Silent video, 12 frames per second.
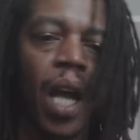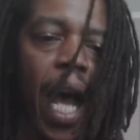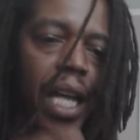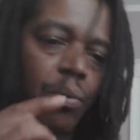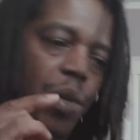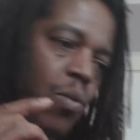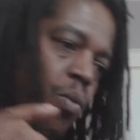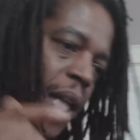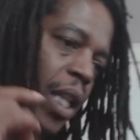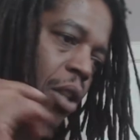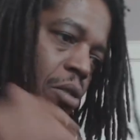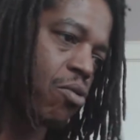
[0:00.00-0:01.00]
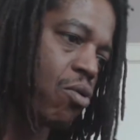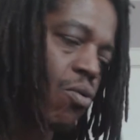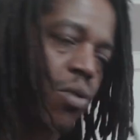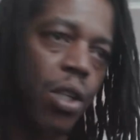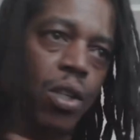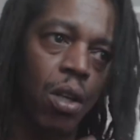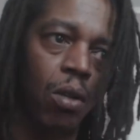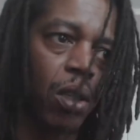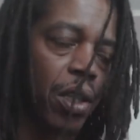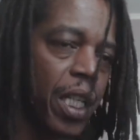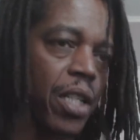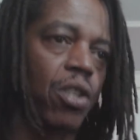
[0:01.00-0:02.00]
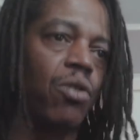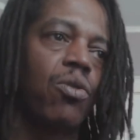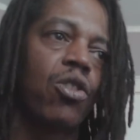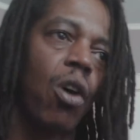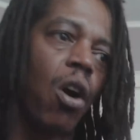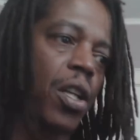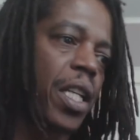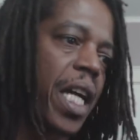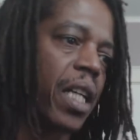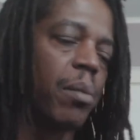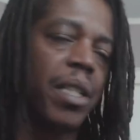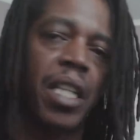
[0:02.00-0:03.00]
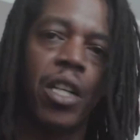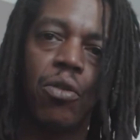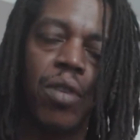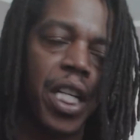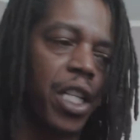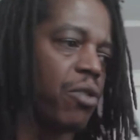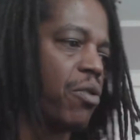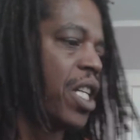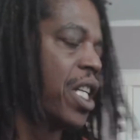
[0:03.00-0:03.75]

As we went through the solar disk, you saw the elements that you needed. You